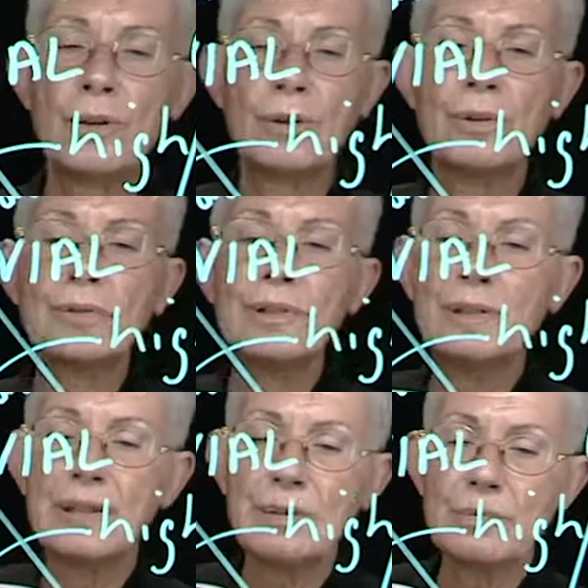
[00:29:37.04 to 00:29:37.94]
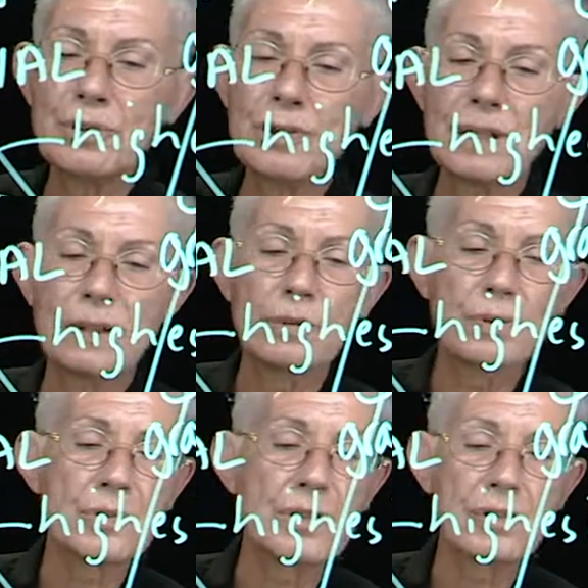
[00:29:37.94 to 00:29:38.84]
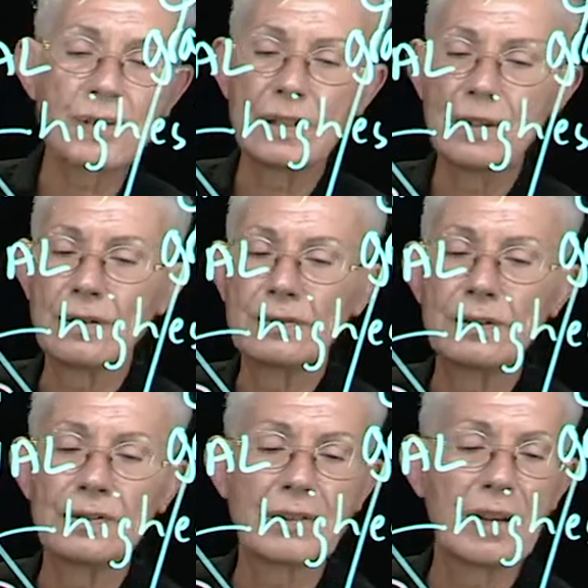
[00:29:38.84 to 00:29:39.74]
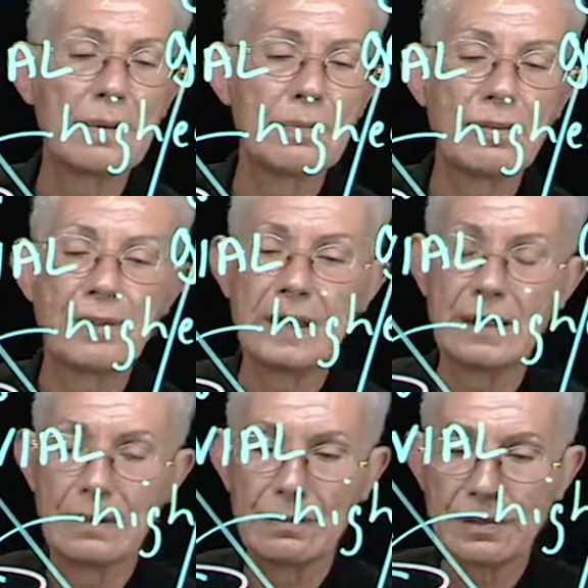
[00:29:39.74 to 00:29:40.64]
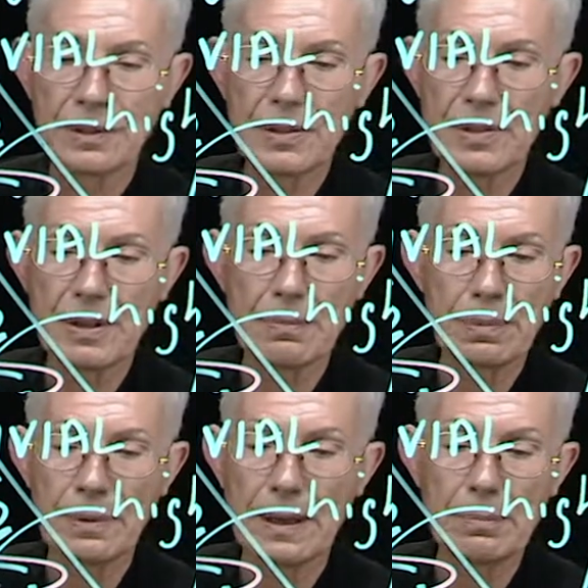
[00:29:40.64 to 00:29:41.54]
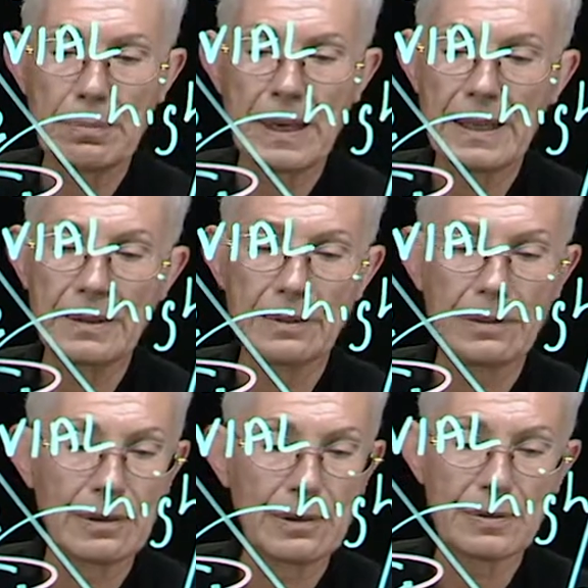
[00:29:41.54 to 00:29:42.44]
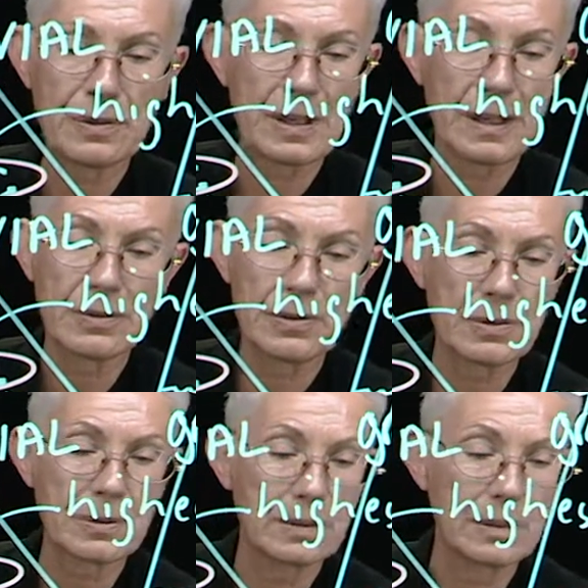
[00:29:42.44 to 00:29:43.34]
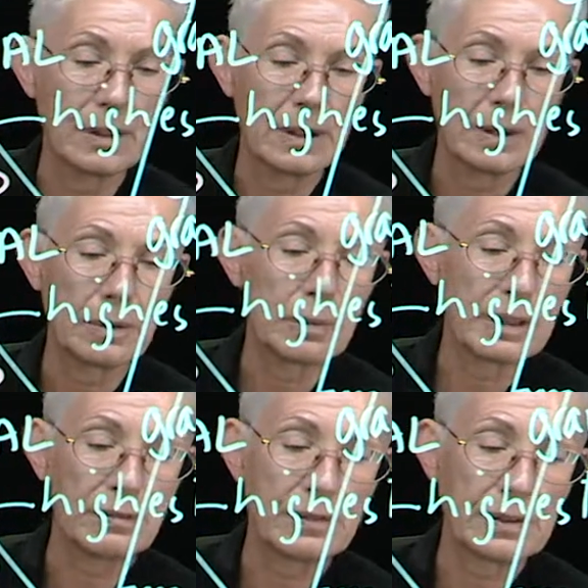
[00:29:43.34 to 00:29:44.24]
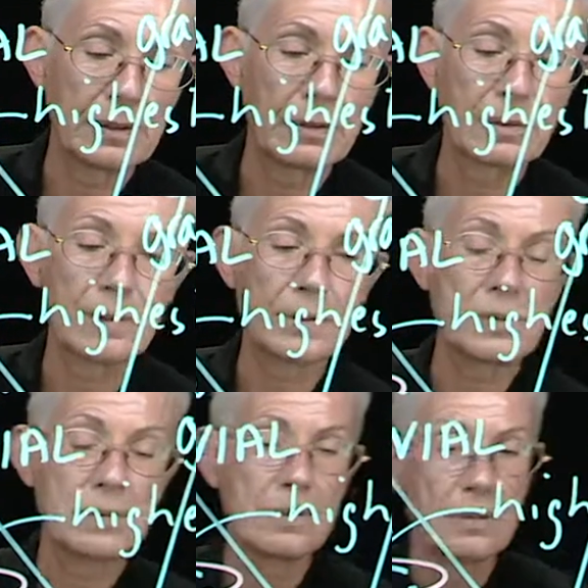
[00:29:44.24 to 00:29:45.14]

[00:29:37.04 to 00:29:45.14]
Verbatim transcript: continuously consisting of the same thing. For example, a bed all of sandstone with cross